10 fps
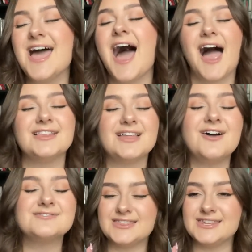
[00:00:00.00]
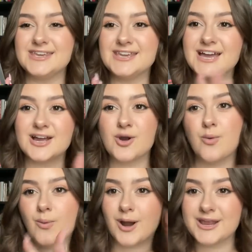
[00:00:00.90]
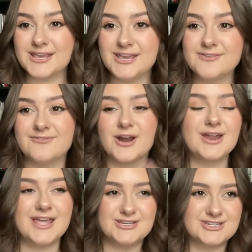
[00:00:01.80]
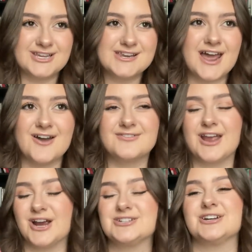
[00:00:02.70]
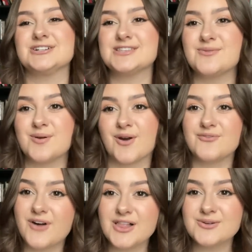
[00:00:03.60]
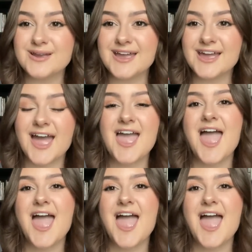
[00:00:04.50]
I loved the quirky variation of characters that we were following,